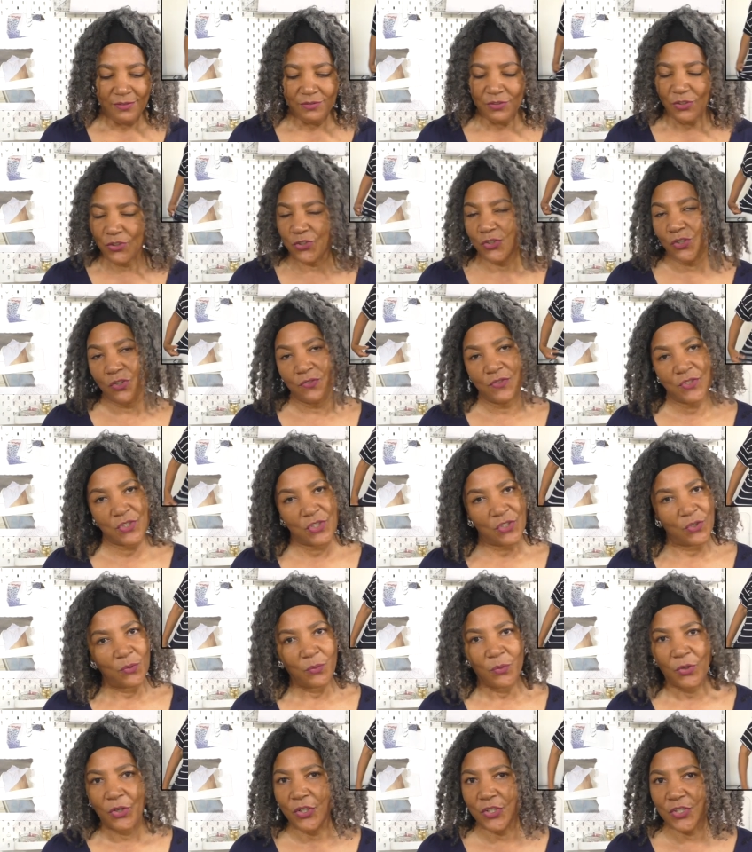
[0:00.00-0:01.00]
Not sure if it's going
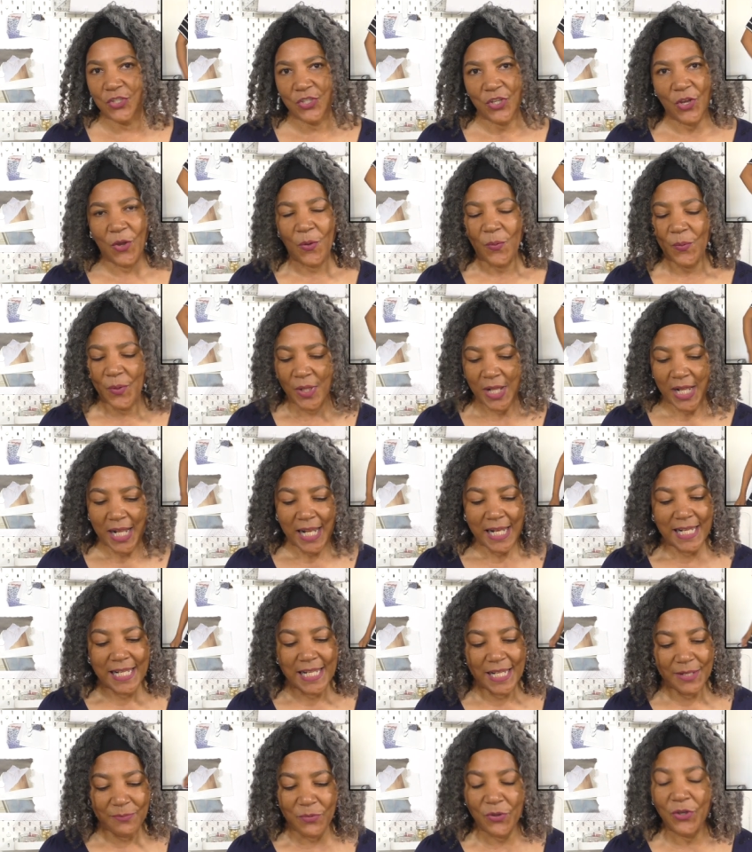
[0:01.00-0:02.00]
to work, so
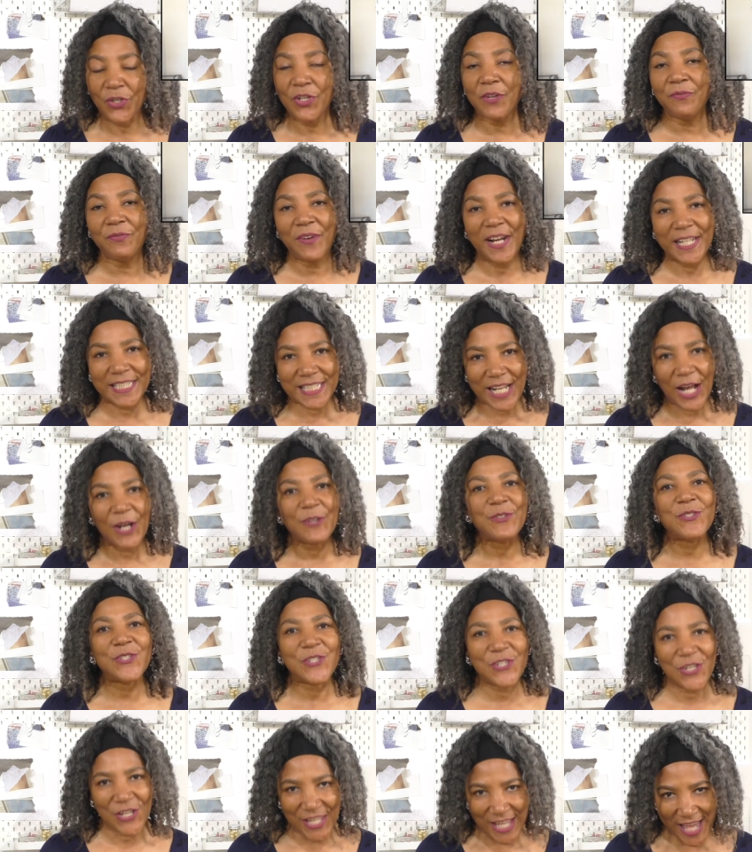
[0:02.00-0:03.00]
we're going to find out
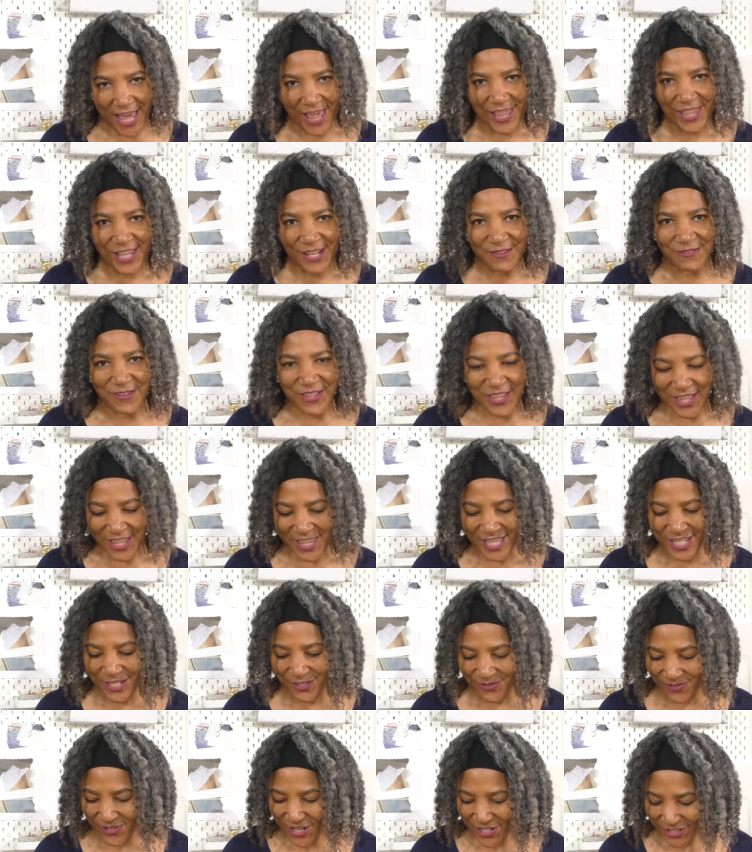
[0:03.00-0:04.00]
together whether
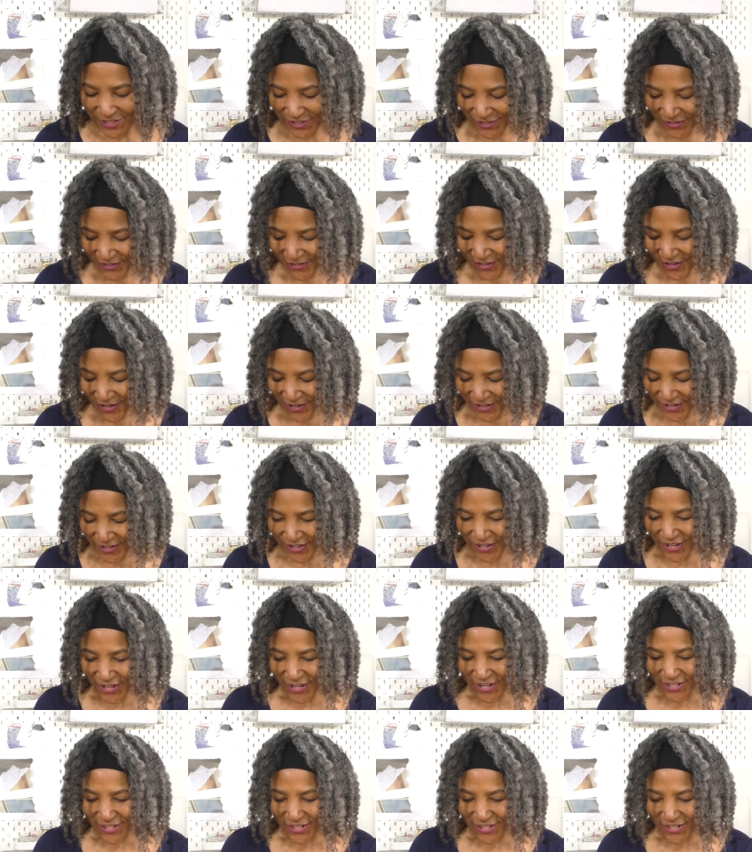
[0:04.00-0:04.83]
this works or not.